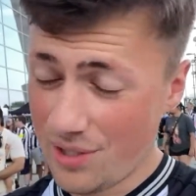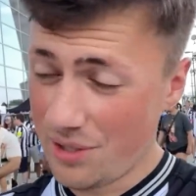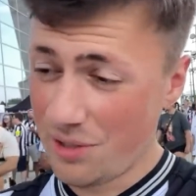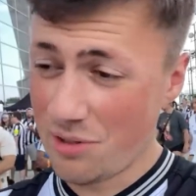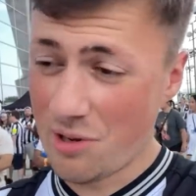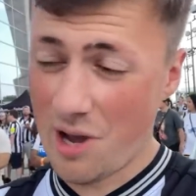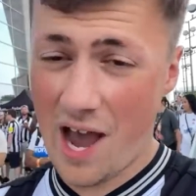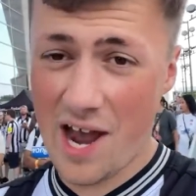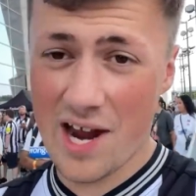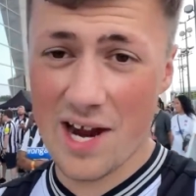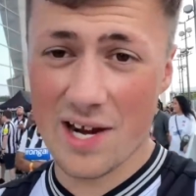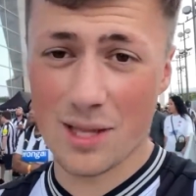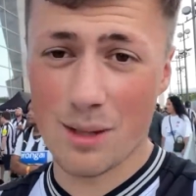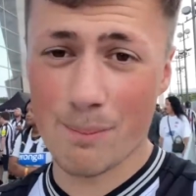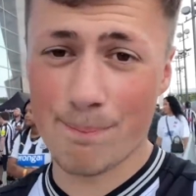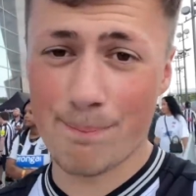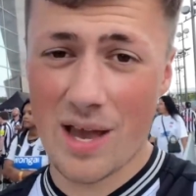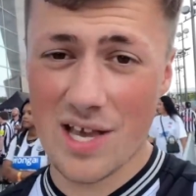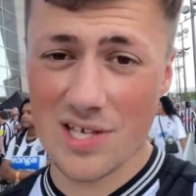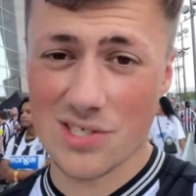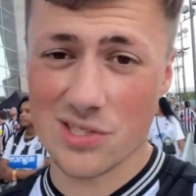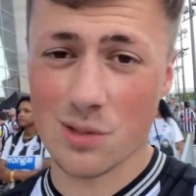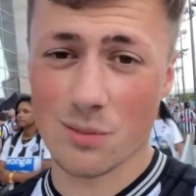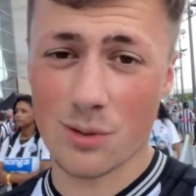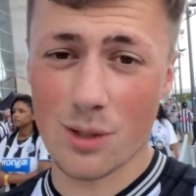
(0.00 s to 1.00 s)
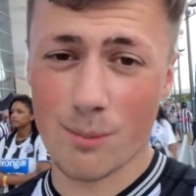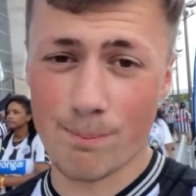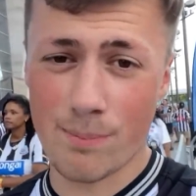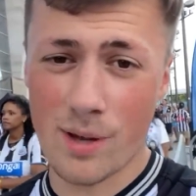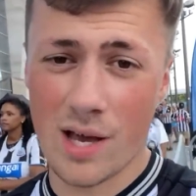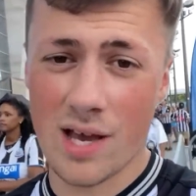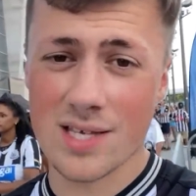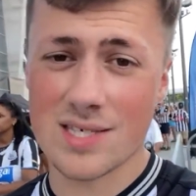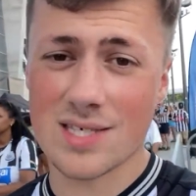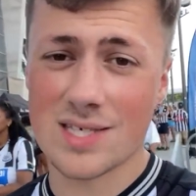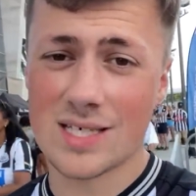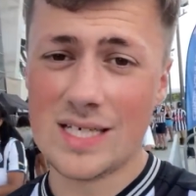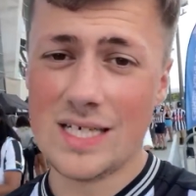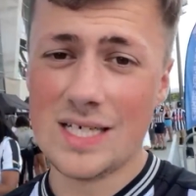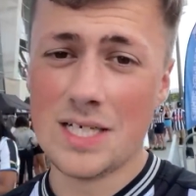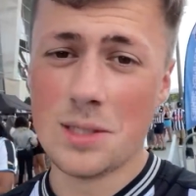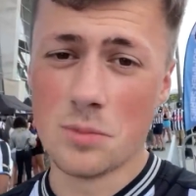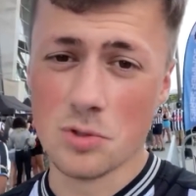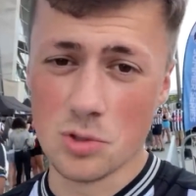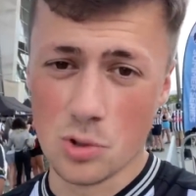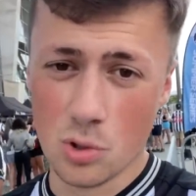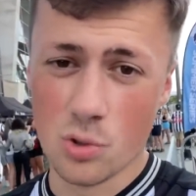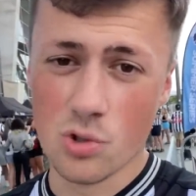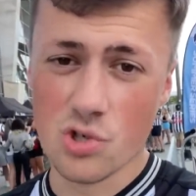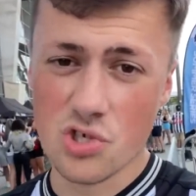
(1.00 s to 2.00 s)
We hire the best of the best,
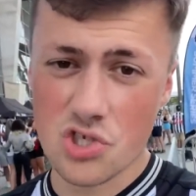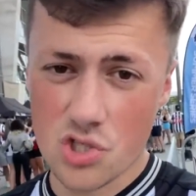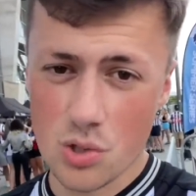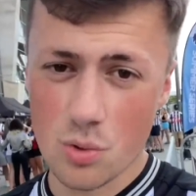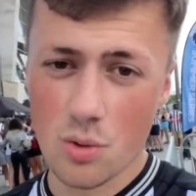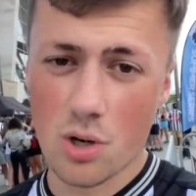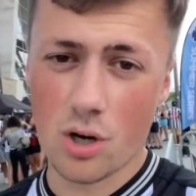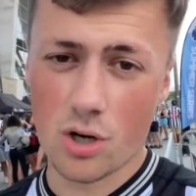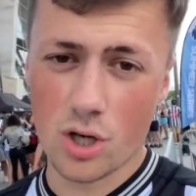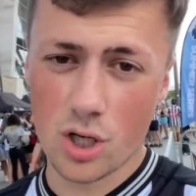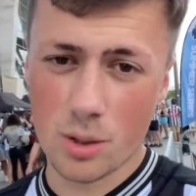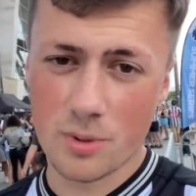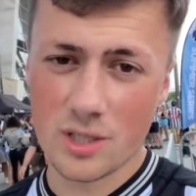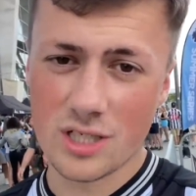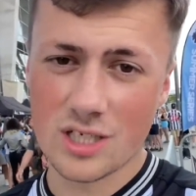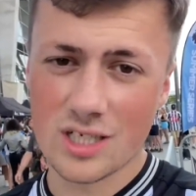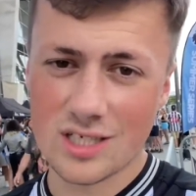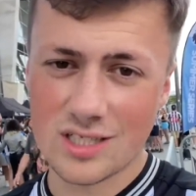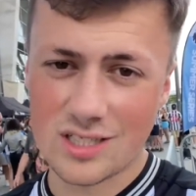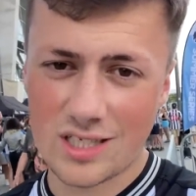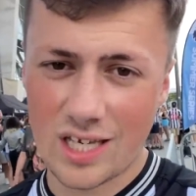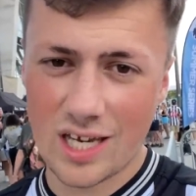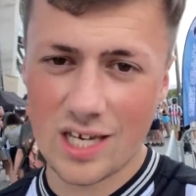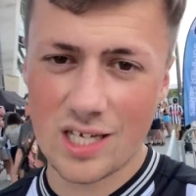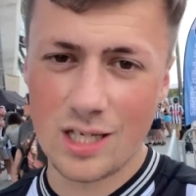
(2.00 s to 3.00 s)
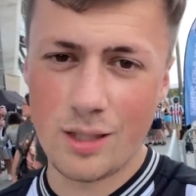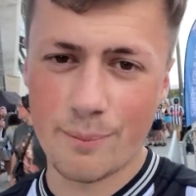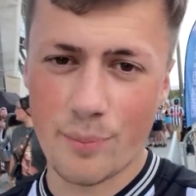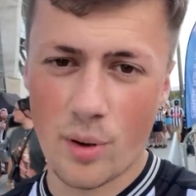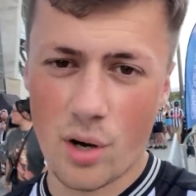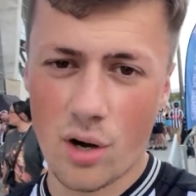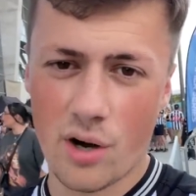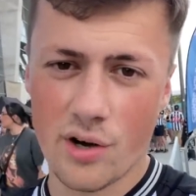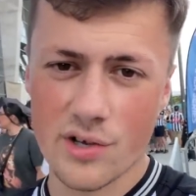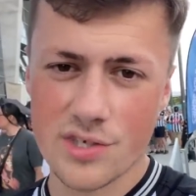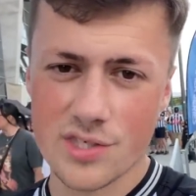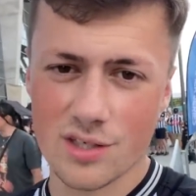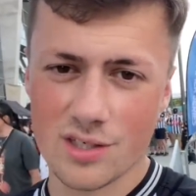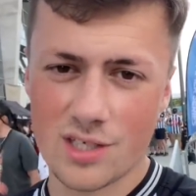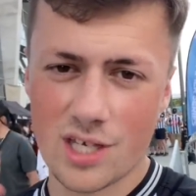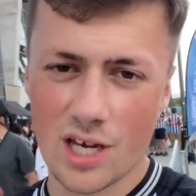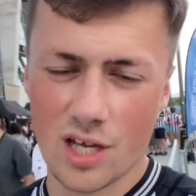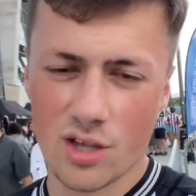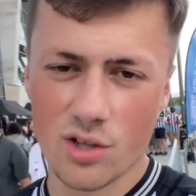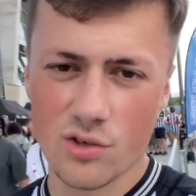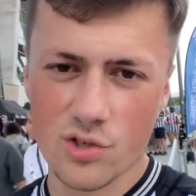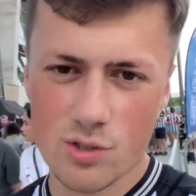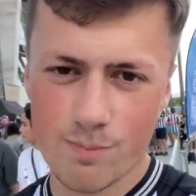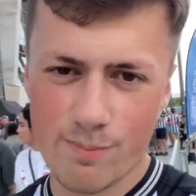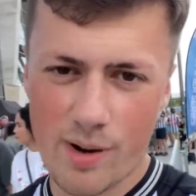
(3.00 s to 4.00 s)
but those two are going to be the key parts in
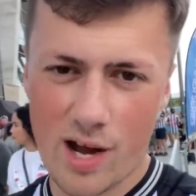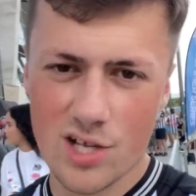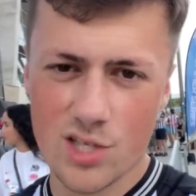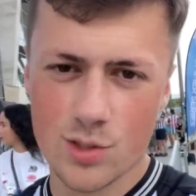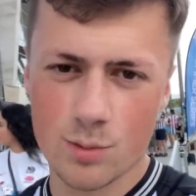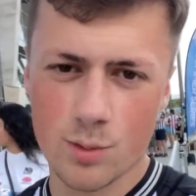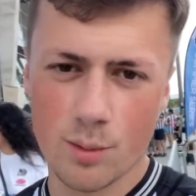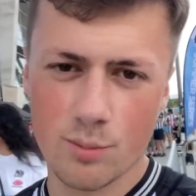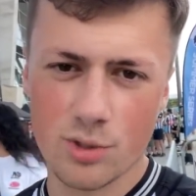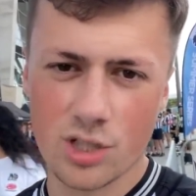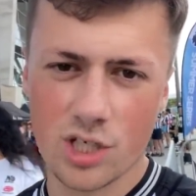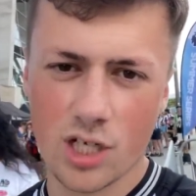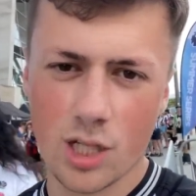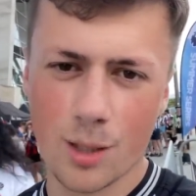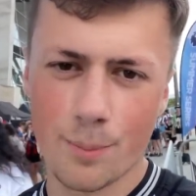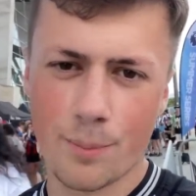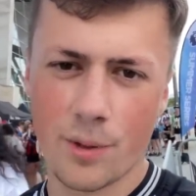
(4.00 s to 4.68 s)
getting us back to where we need to